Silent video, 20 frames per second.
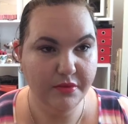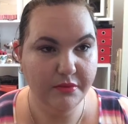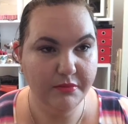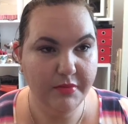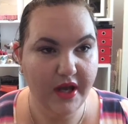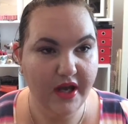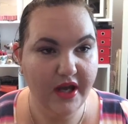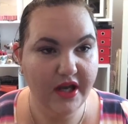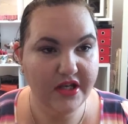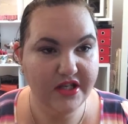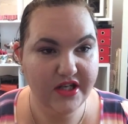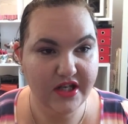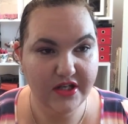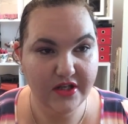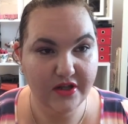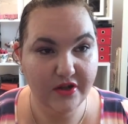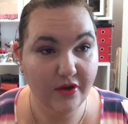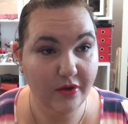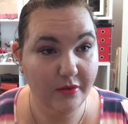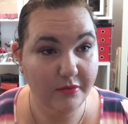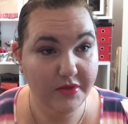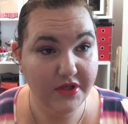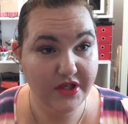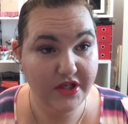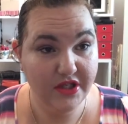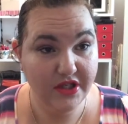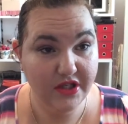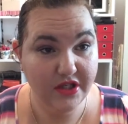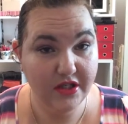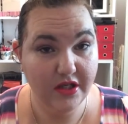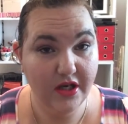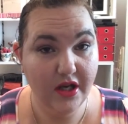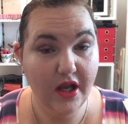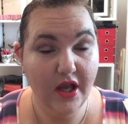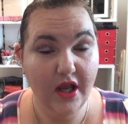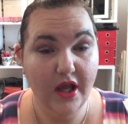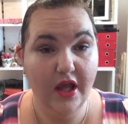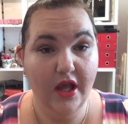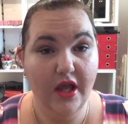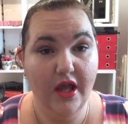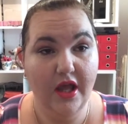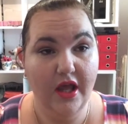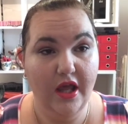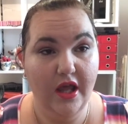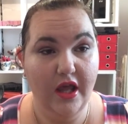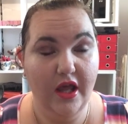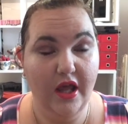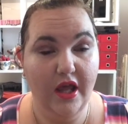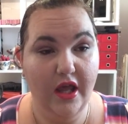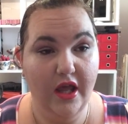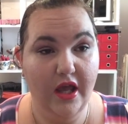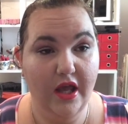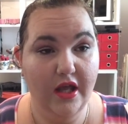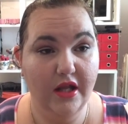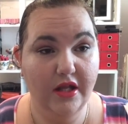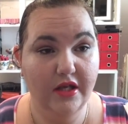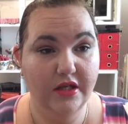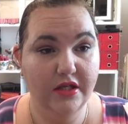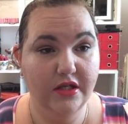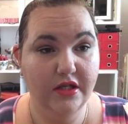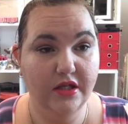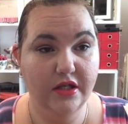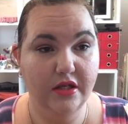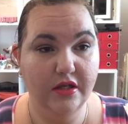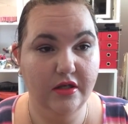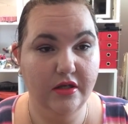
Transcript: Facebook page, enter the competition, and